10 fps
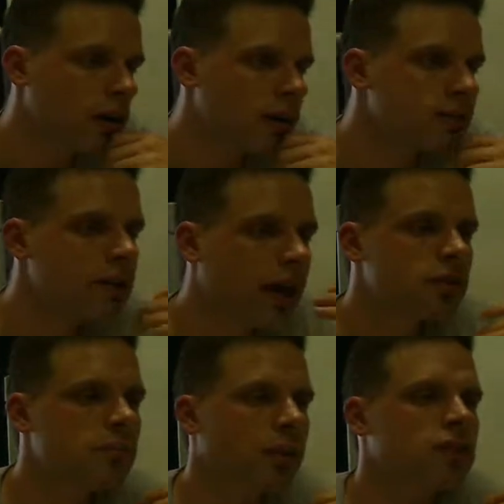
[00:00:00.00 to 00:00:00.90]
There's
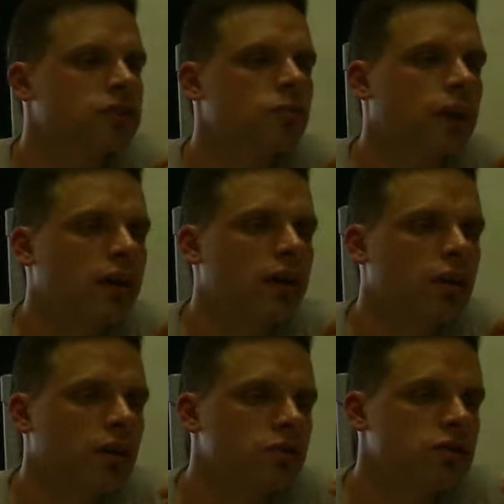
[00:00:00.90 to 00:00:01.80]
another dimension where you
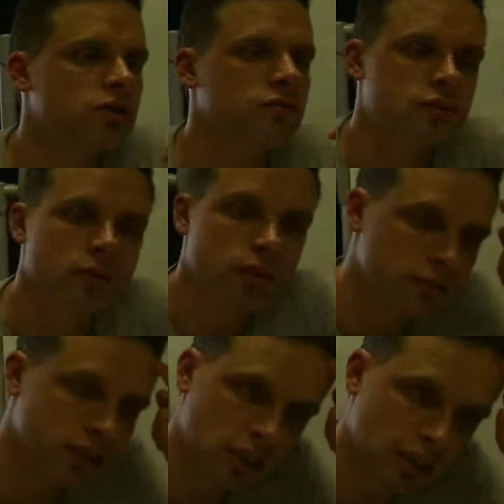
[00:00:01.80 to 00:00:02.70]
can loosen the
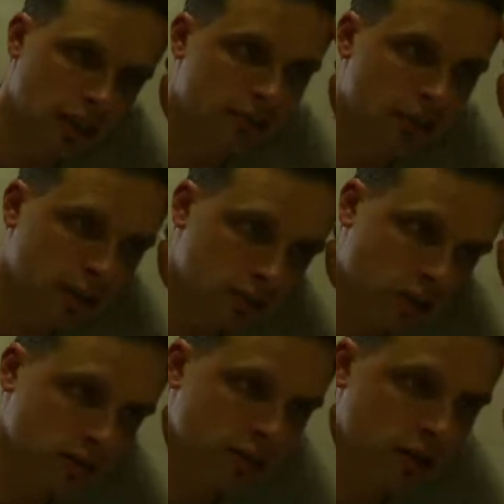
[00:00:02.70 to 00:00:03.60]
rigidity of class
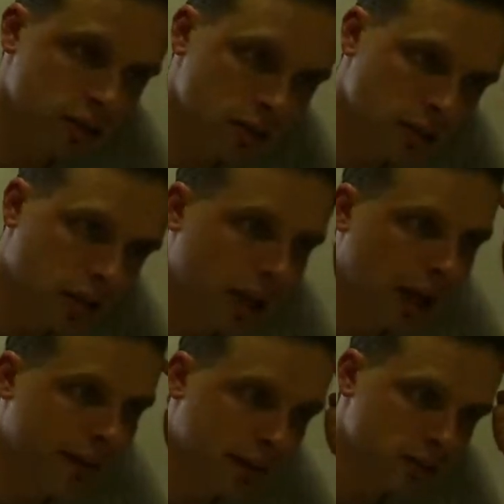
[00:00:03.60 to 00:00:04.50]
hierarchies,
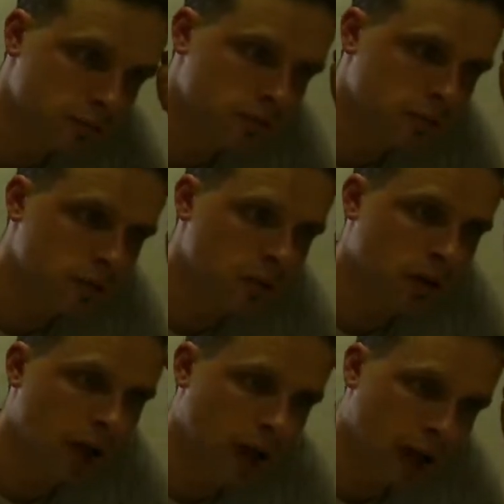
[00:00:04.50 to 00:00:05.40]
and that's
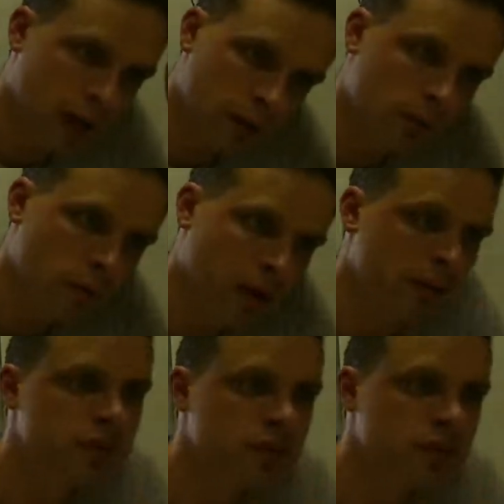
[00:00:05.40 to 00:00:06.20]
we're going to